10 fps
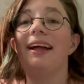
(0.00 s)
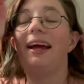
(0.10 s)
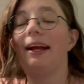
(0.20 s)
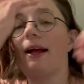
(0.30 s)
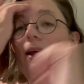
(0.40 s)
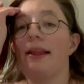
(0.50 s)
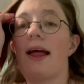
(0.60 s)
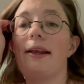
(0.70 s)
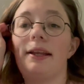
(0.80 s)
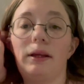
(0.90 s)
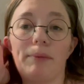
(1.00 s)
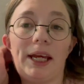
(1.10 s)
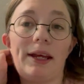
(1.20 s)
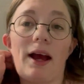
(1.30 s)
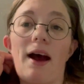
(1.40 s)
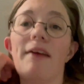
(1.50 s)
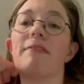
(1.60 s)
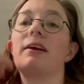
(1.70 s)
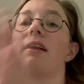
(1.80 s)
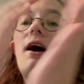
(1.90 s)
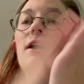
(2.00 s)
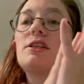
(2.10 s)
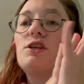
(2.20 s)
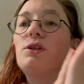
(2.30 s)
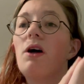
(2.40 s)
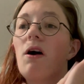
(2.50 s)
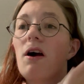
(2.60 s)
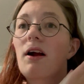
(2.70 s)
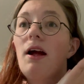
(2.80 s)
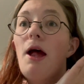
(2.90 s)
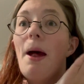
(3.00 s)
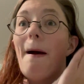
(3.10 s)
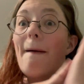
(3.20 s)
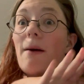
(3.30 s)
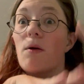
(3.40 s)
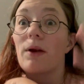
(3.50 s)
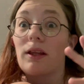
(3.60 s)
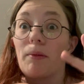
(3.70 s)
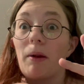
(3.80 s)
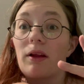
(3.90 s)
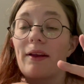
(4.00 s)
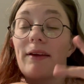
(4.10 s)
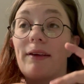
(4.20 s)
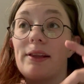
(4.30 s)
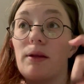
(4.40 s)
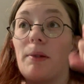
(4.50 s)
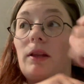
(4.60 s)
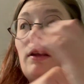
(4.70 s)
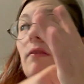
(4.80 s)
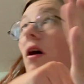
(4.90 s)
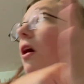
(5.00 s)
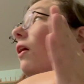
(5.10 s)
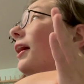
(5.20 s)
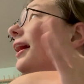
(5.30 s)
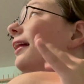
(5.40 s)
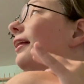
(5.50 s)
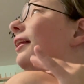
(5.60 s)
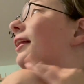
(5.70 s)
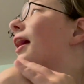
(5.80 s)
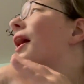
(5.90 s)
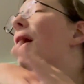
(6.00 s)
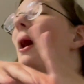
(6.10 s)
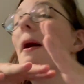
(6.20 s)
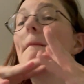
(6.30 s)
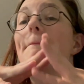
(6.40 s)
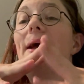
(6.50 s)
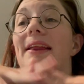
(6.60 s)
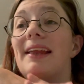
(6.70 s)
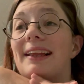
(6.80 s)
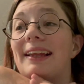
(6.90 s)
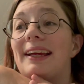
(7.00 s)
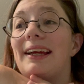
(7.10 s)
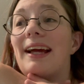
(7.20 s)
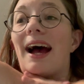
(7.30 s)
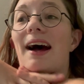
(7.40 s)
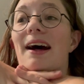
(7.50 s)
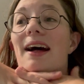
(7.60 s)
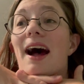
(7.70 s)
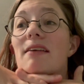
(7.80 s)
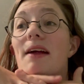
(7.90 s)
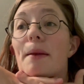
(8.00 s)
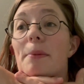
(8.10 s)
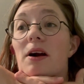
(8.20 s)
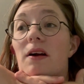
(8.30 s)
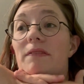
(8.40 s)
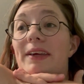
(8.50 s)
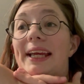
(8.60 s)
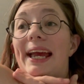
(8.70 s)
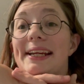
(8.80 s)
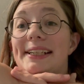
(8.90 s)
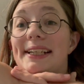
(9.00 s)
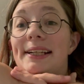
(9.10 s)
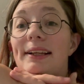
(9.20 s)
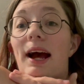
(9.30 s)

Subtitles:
Hey guys, editing me. I forgot to talk about one of the books that I read in the month of August. Basically, I read a book on vacation.